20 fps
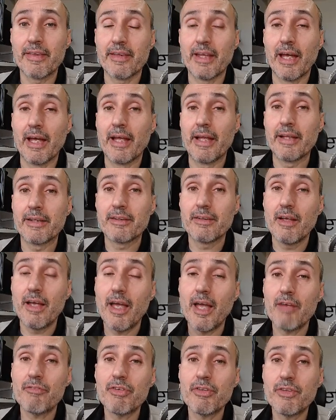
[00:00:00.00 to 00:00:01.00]
that
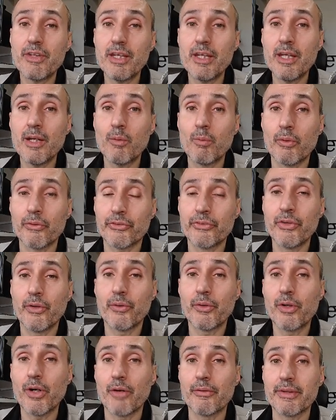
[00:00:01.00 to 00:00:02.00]
everything was
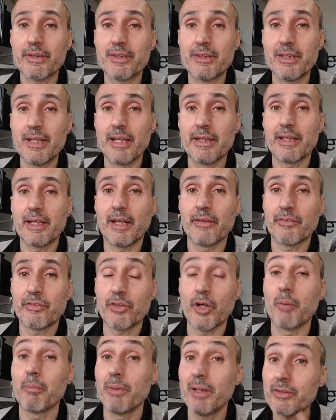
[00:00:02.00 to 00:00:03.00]
done correctly and it can
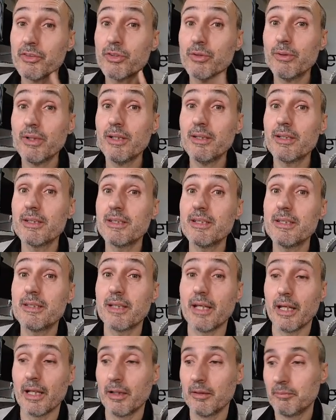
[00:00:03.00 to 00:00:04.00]
stop. Let's look at the
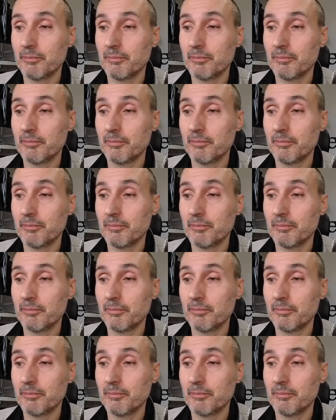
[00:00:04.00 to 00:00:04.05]
detail.